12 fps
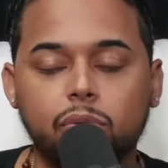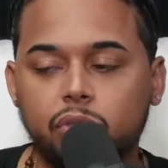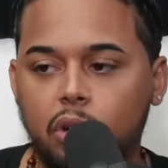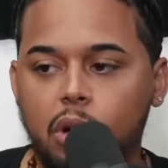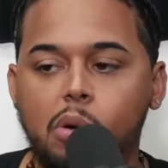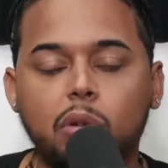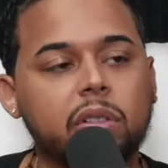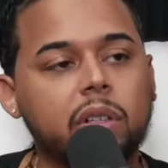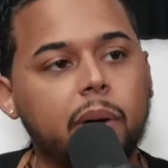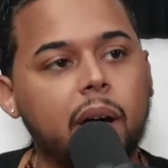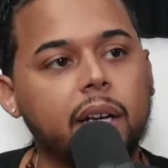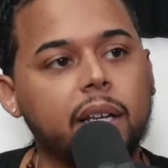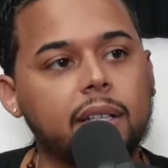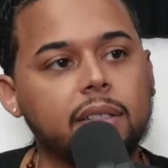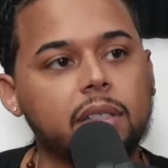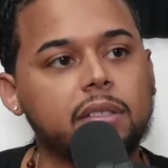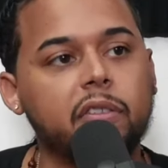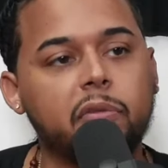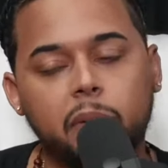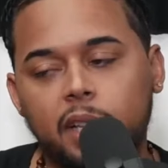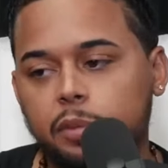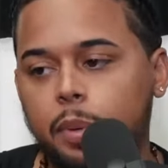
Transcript: who's the co-host of the podcast, a Safe Place